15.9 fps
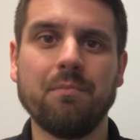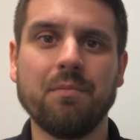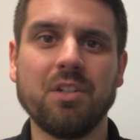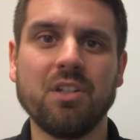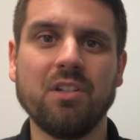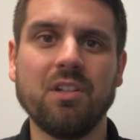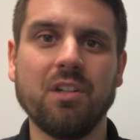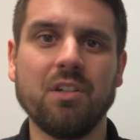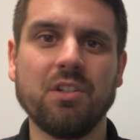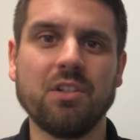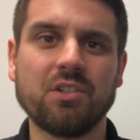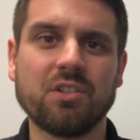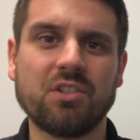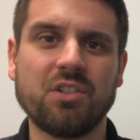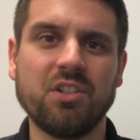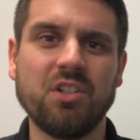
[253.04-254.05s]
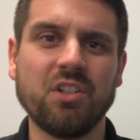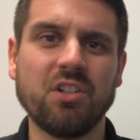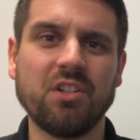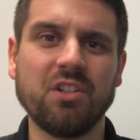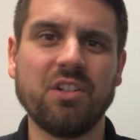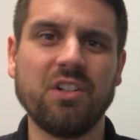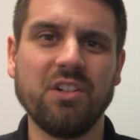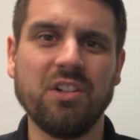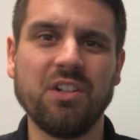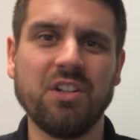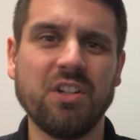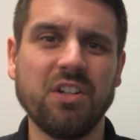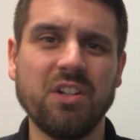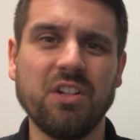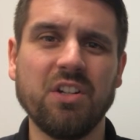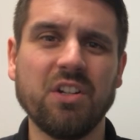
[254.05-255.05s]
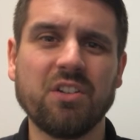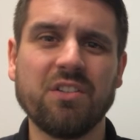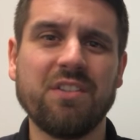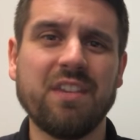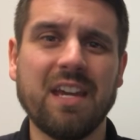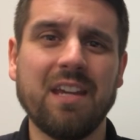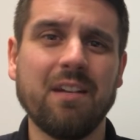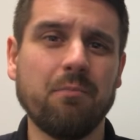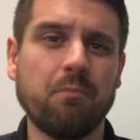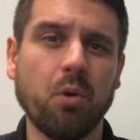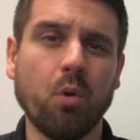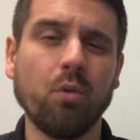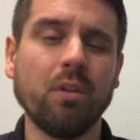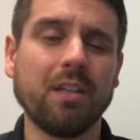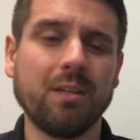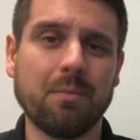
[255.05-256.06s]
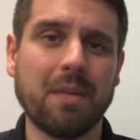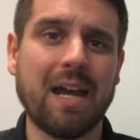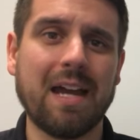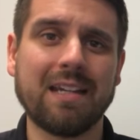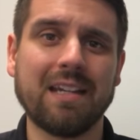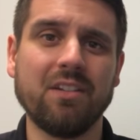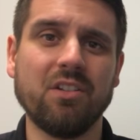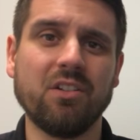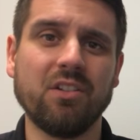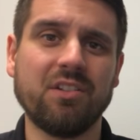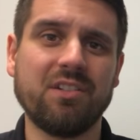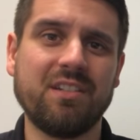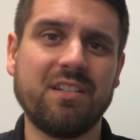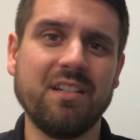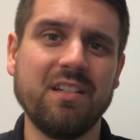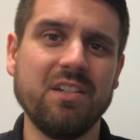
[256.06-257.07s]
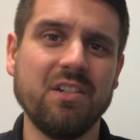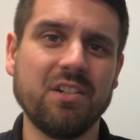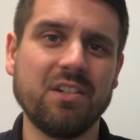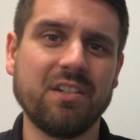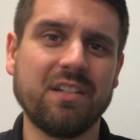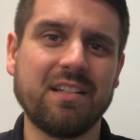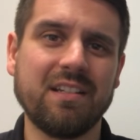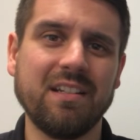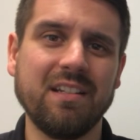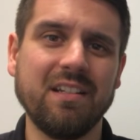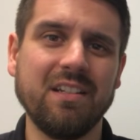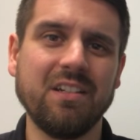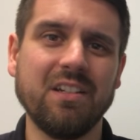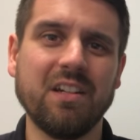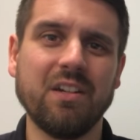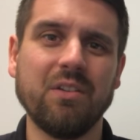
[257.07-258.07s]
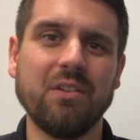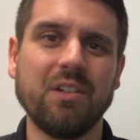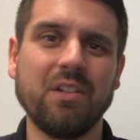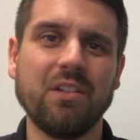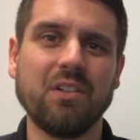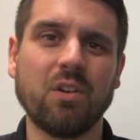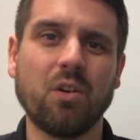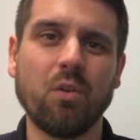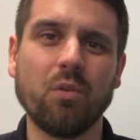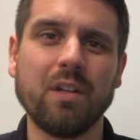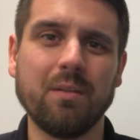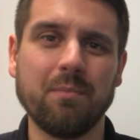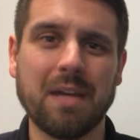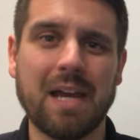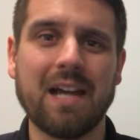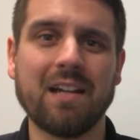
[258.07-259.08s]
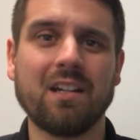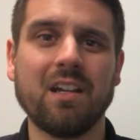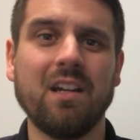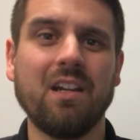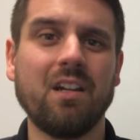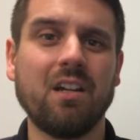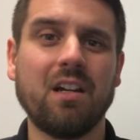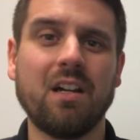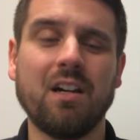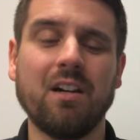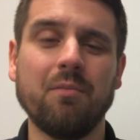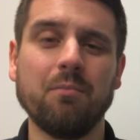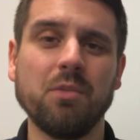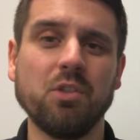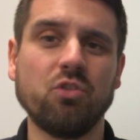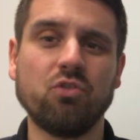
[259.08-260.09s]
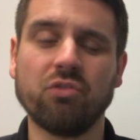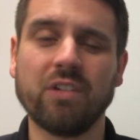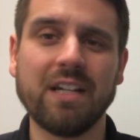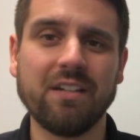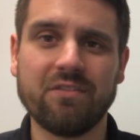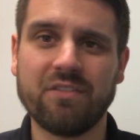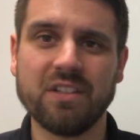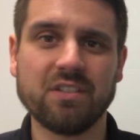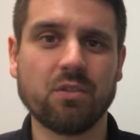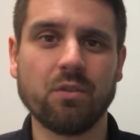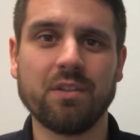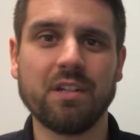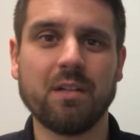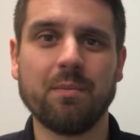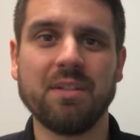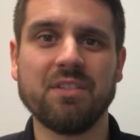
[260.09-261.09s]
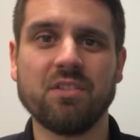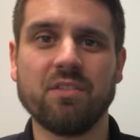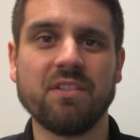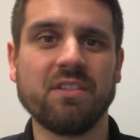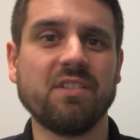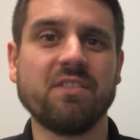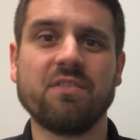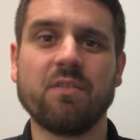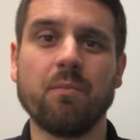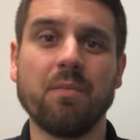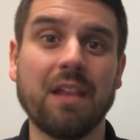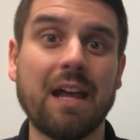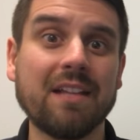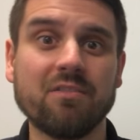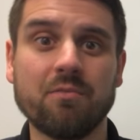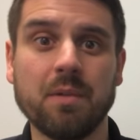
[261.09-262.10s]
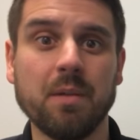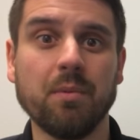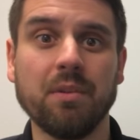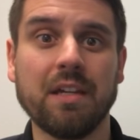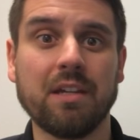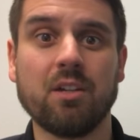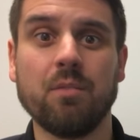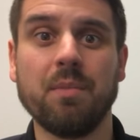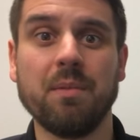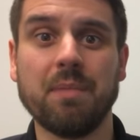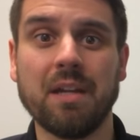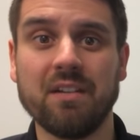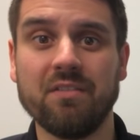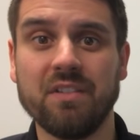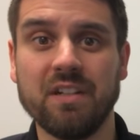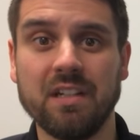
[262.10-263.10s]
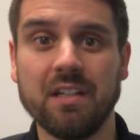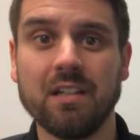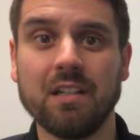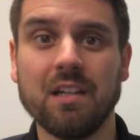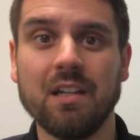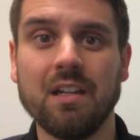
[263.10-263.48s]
You're then pulling back, and you're holding back great physical therapy services from lots of people that could be benefiting.